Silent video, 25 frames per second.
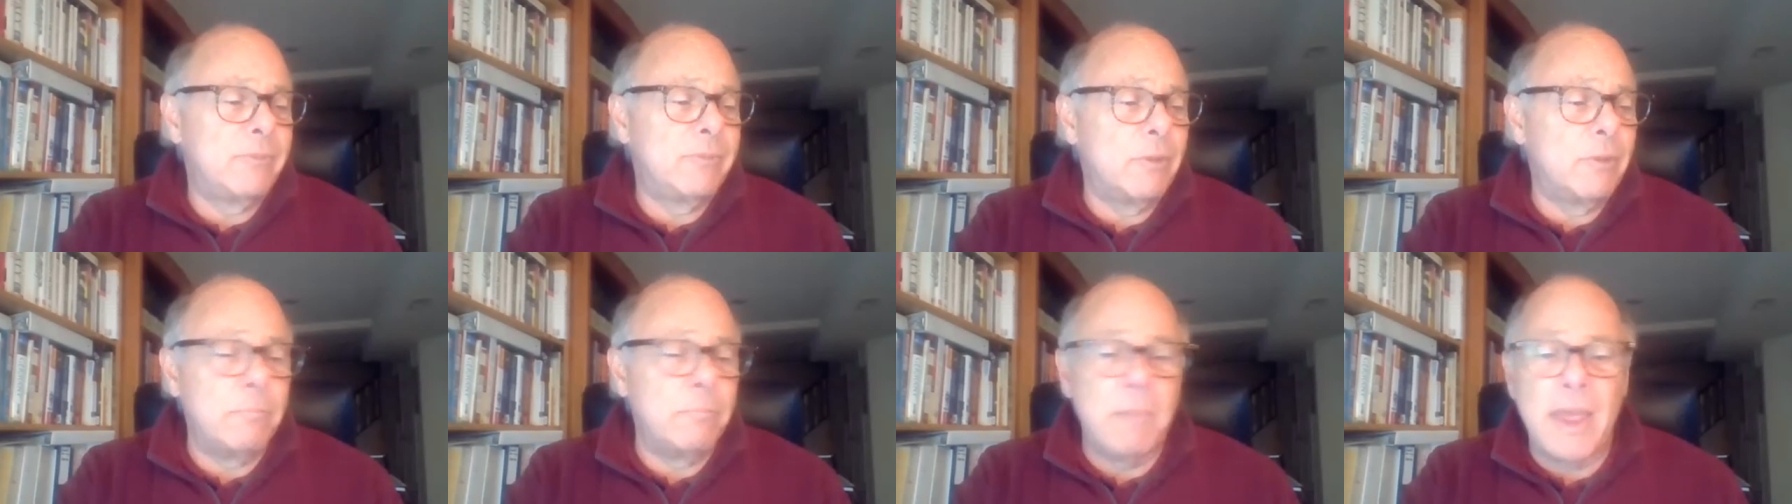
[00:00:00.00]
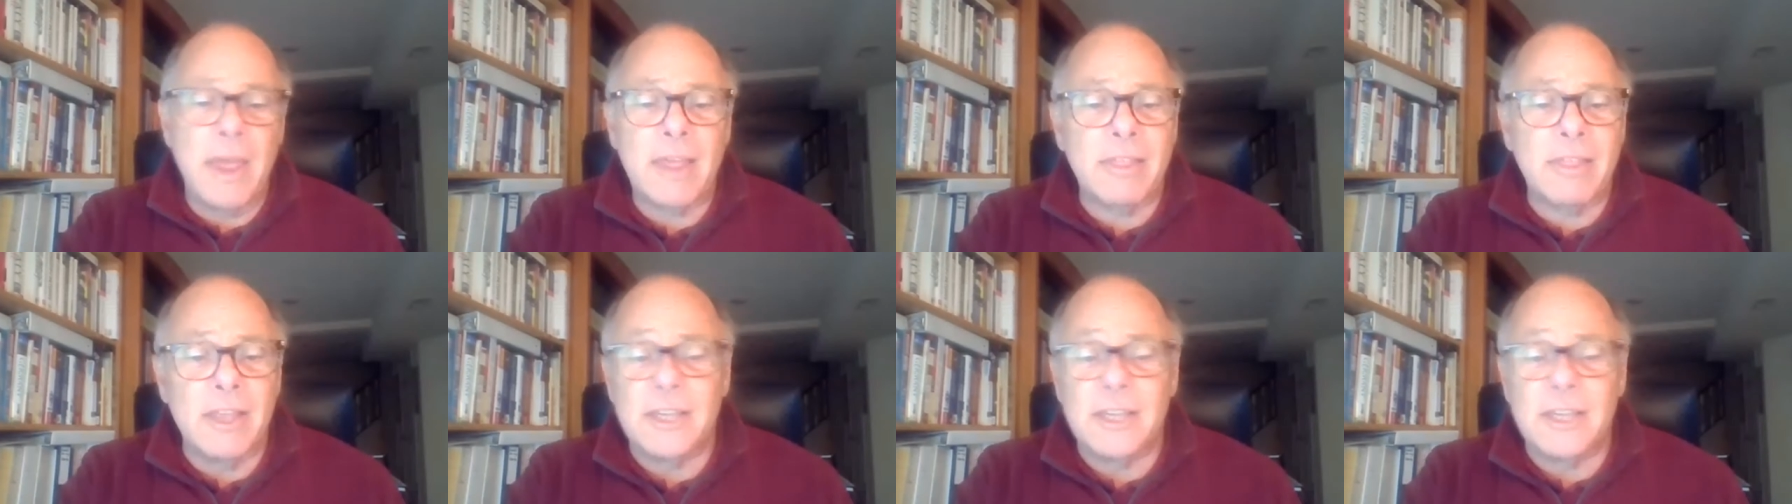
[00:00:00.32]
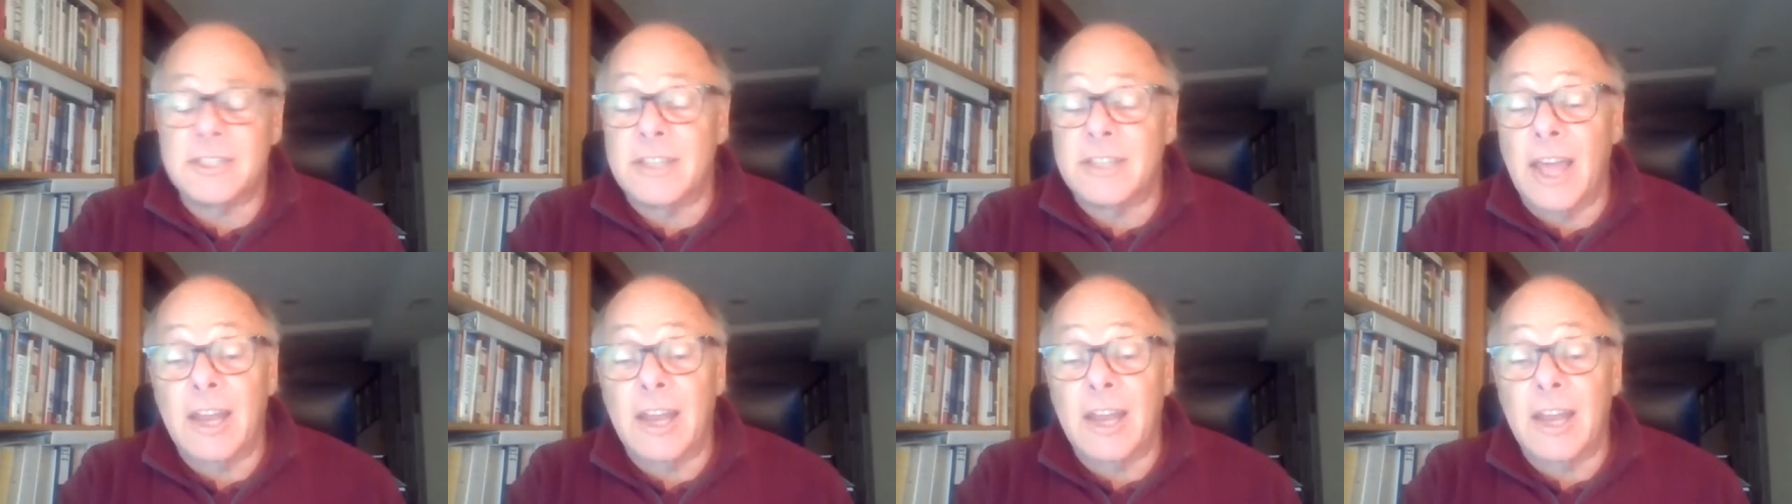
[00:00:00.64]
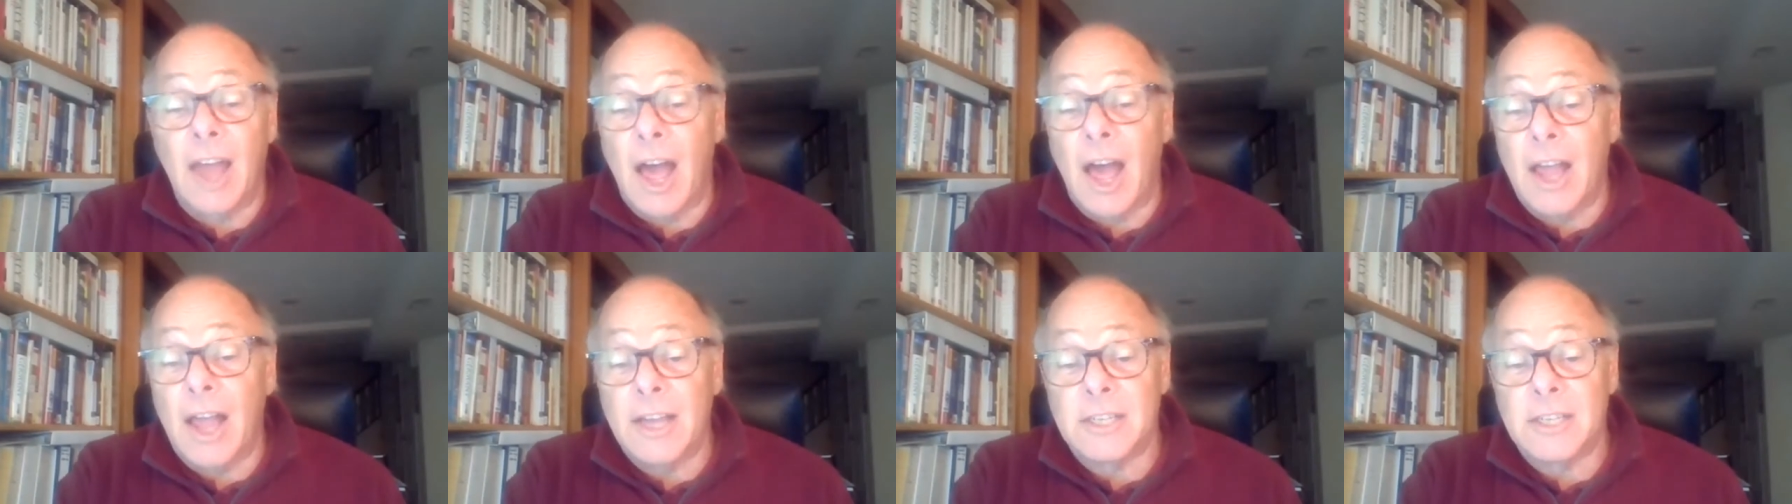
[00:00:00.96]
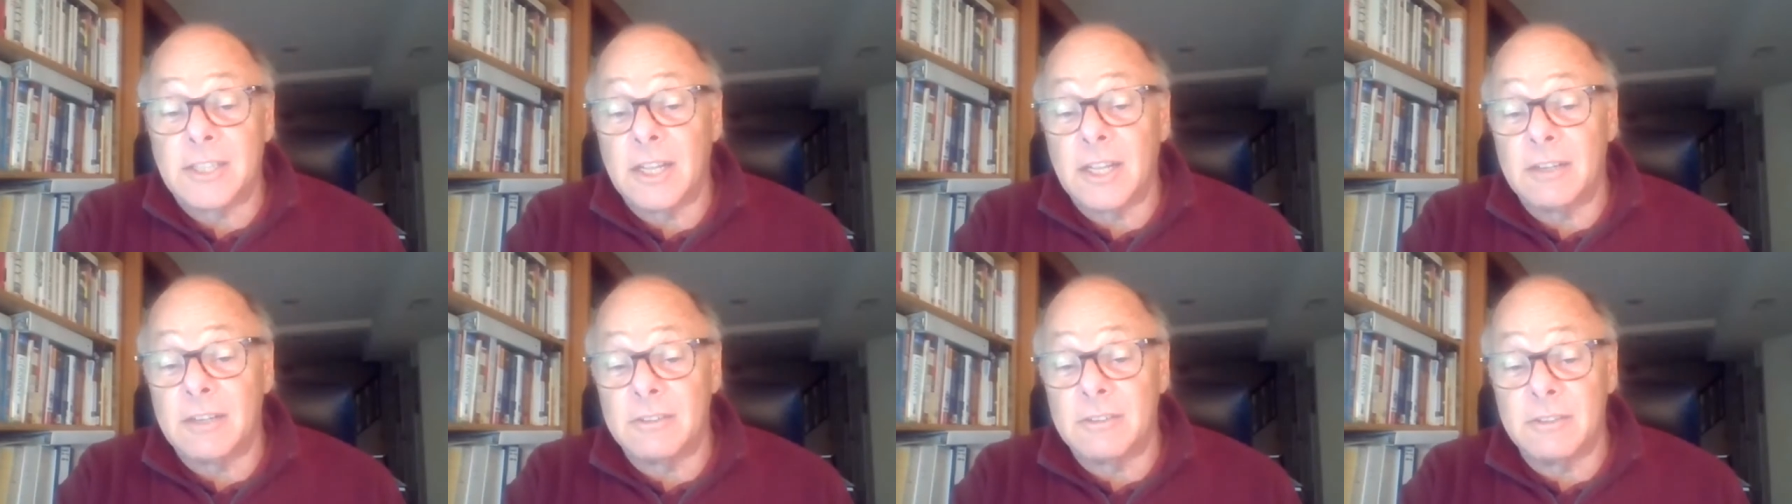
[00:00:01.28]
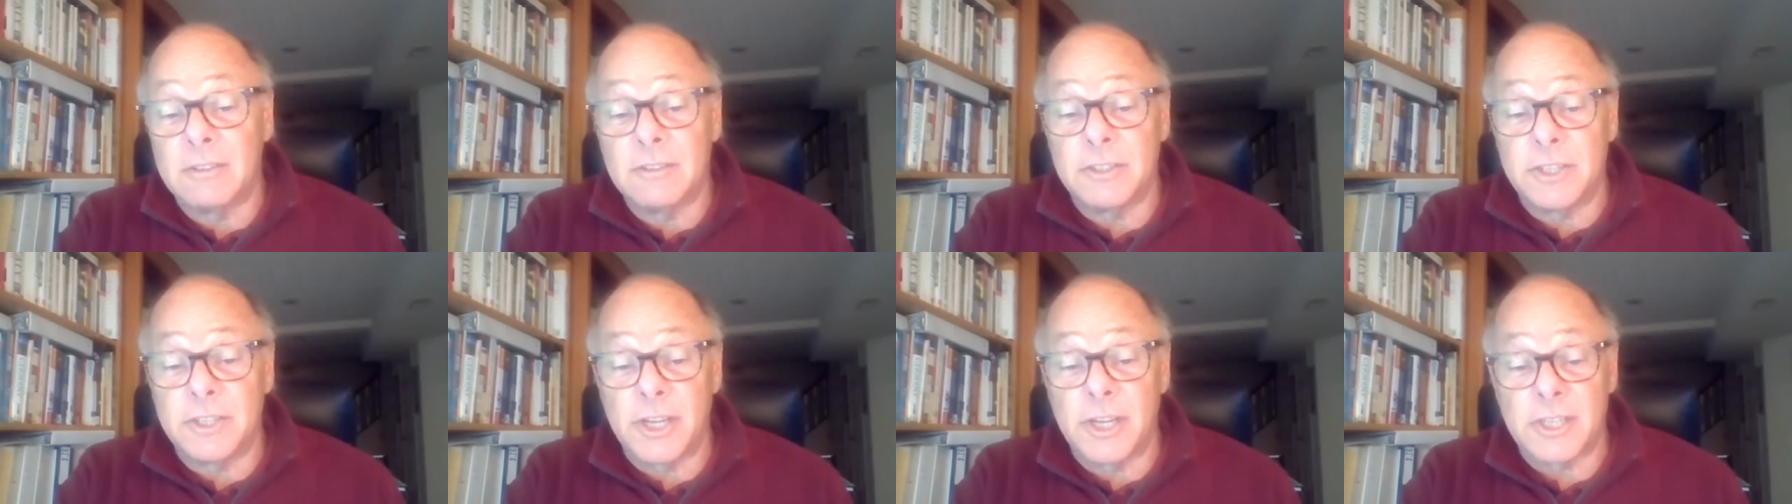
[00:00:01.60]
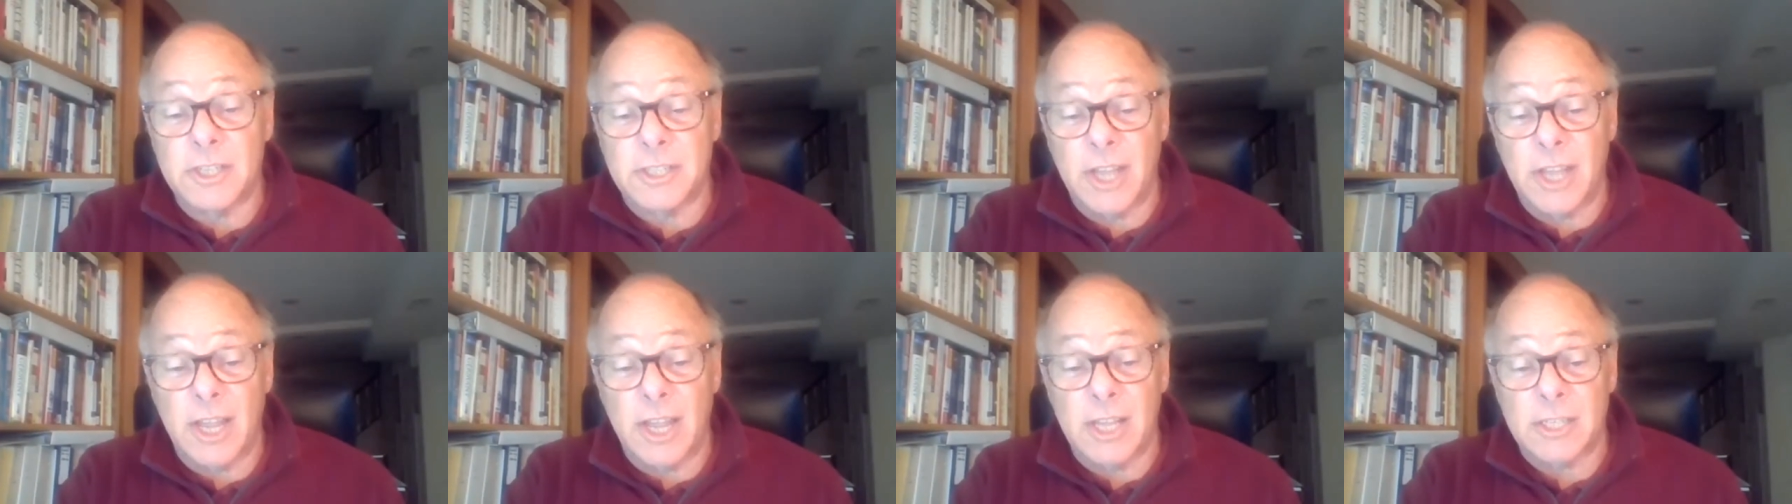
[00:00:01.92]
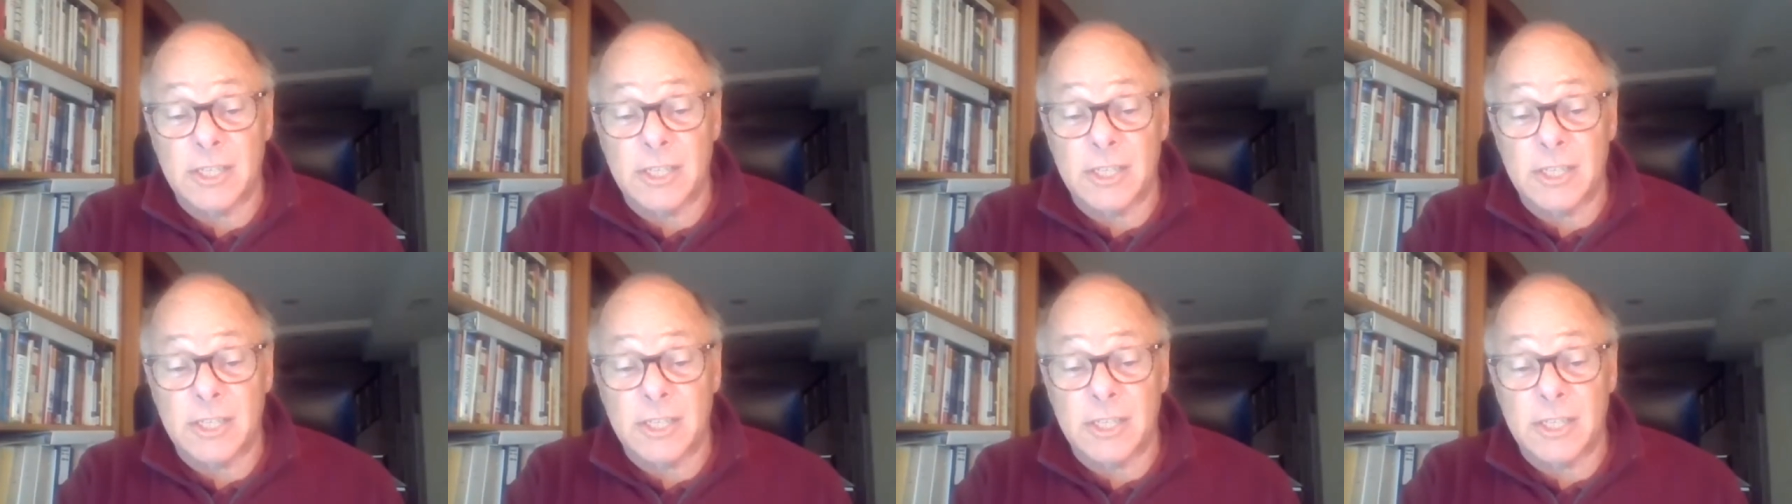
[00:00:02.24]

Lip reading: make these deadlines that GSA